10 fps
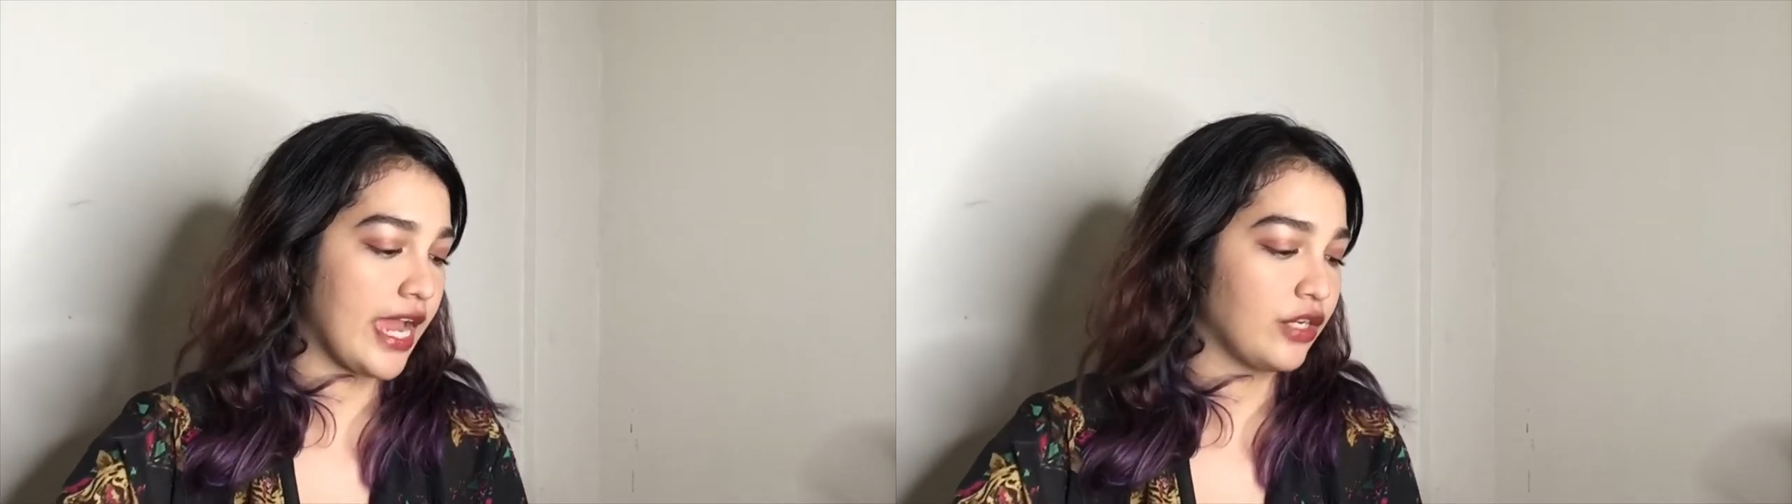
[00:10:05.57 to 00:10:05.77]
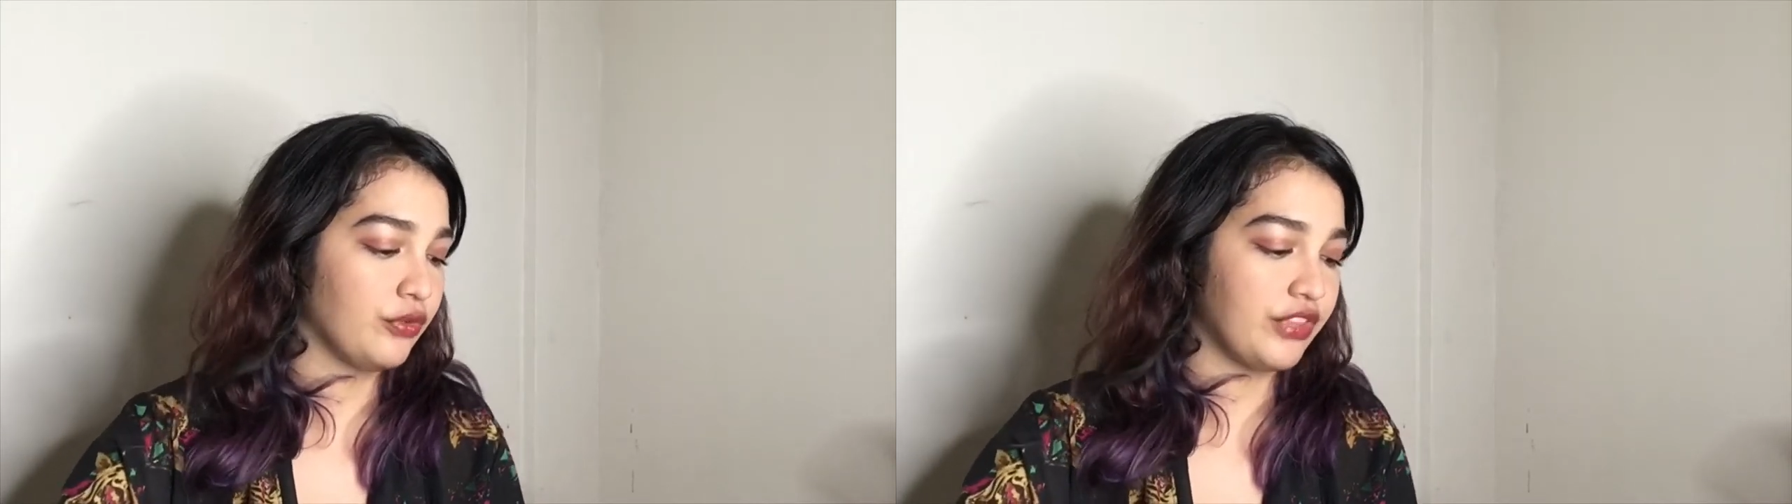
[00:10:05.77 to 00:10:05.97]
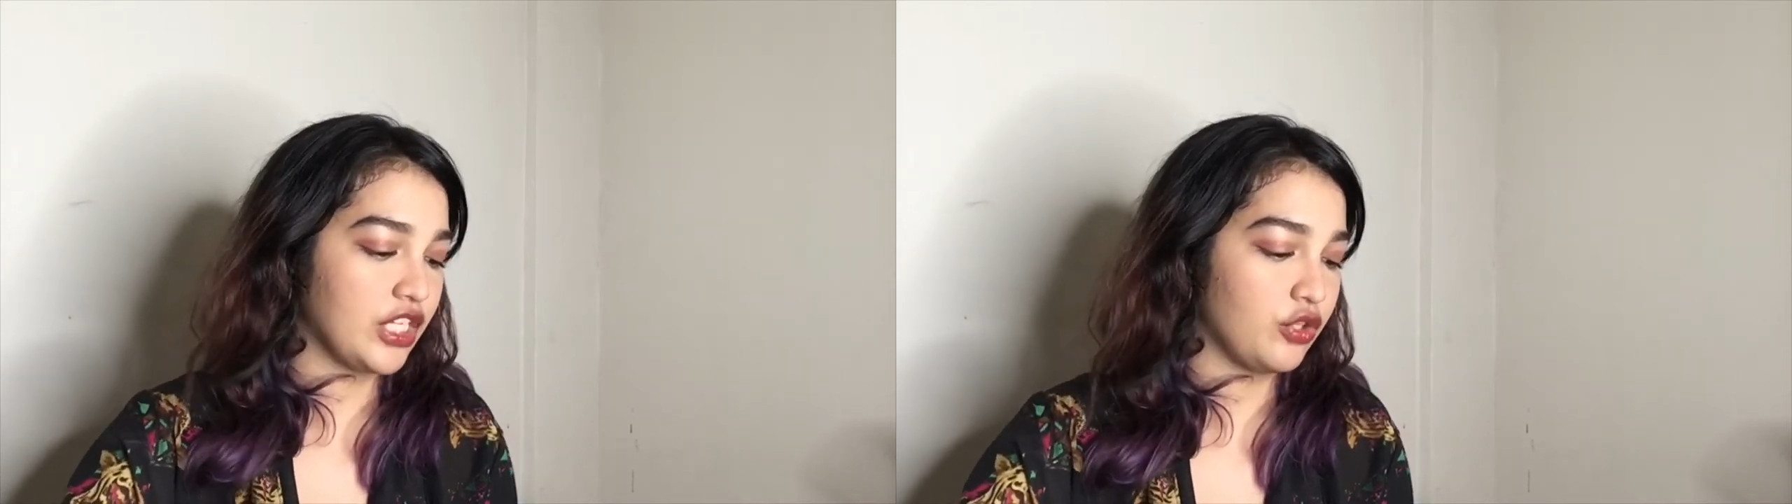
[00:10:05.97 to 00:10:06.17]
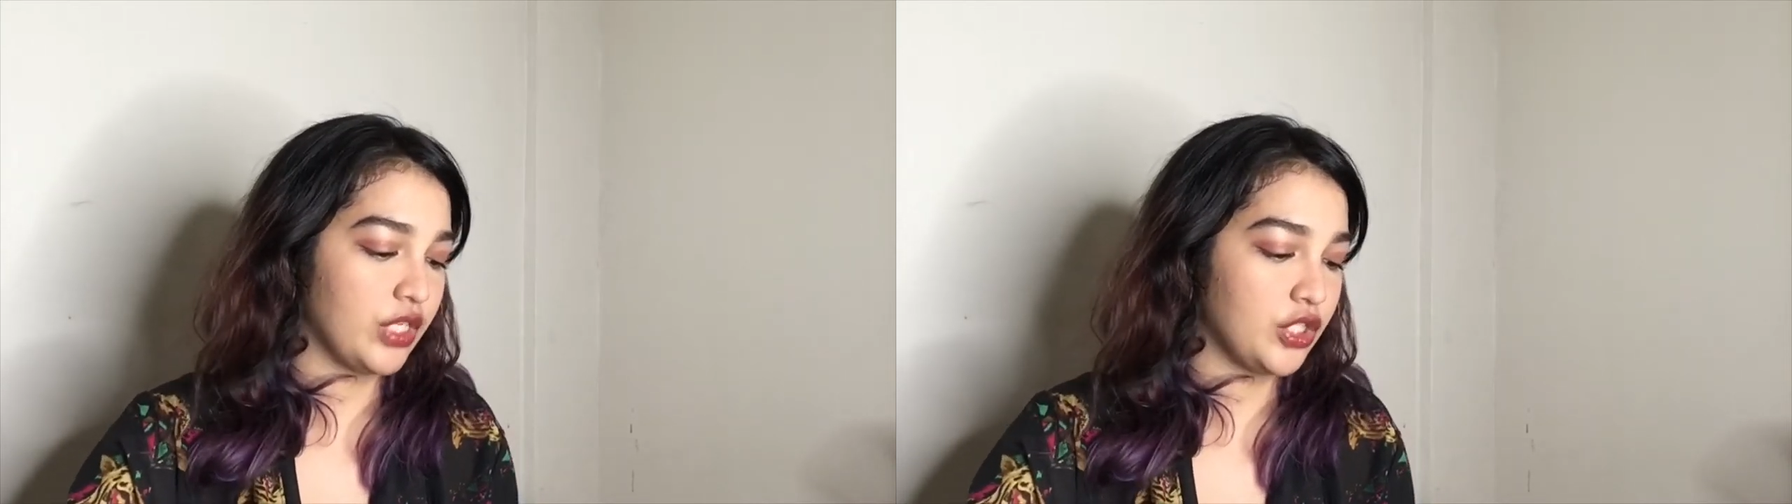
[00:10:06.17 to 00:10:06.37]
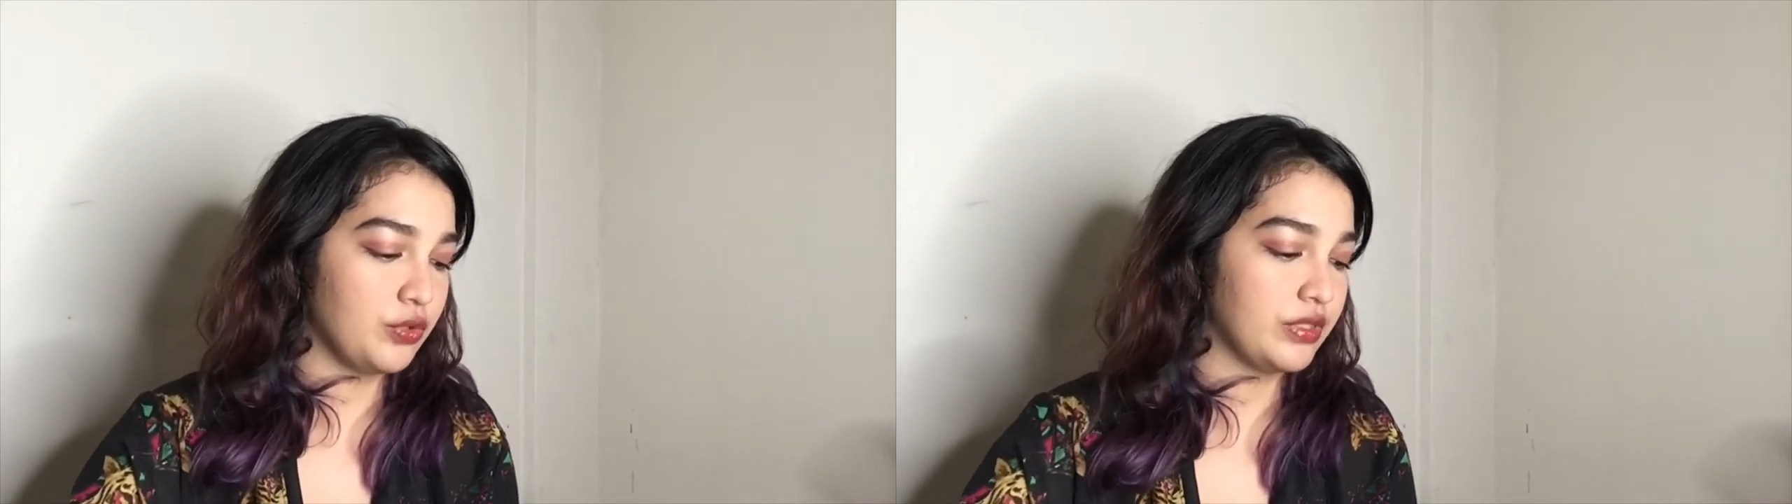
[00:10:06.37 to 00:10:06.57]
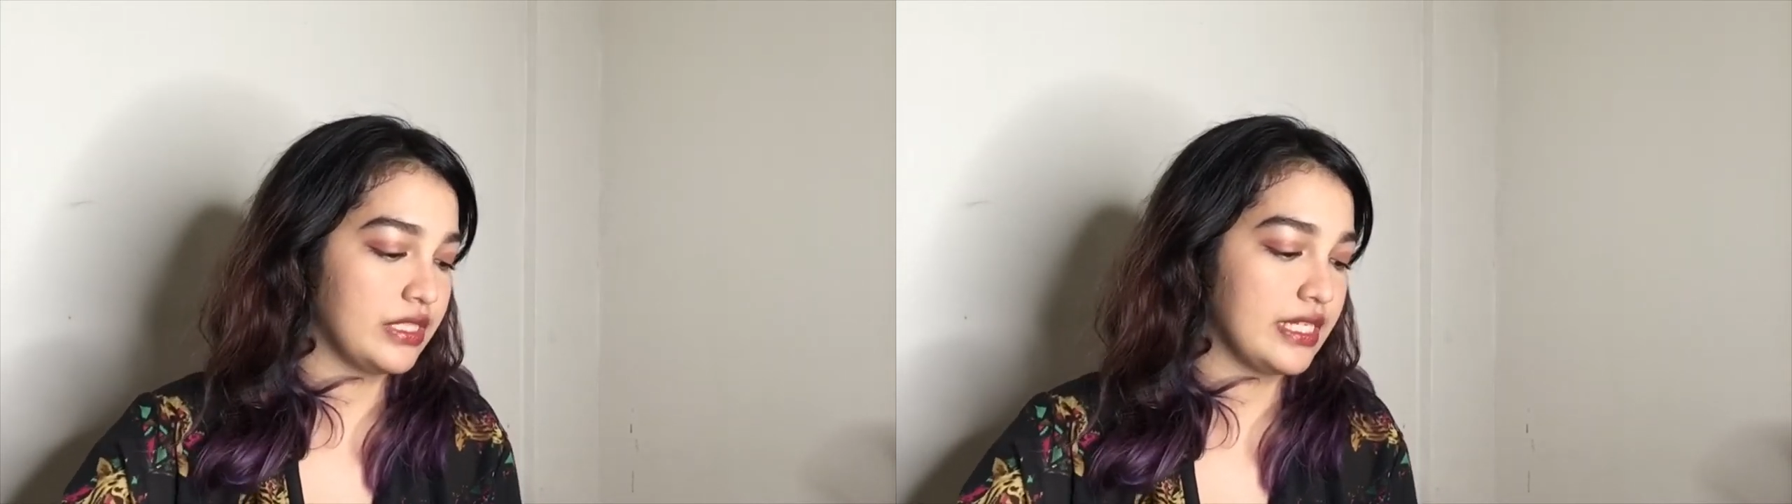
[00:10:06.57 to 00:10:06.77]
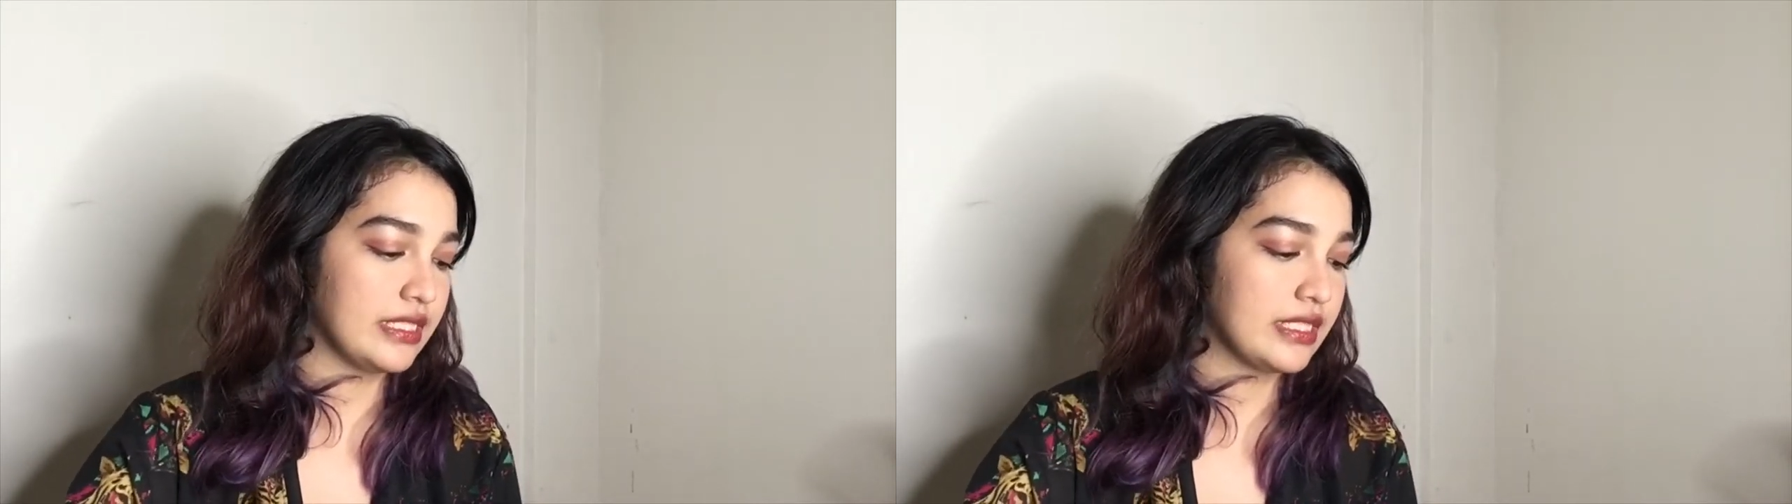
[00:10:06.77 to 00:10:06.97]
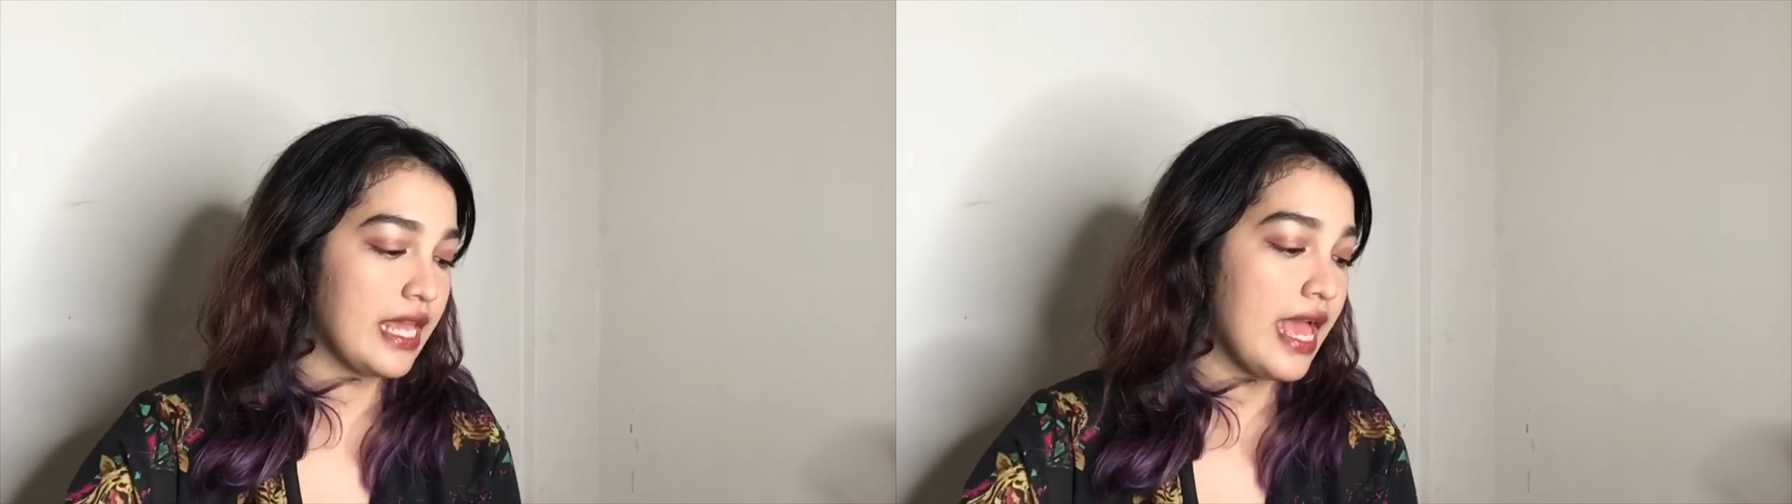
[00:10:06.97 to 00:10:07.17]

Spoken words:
I don't think you can use this.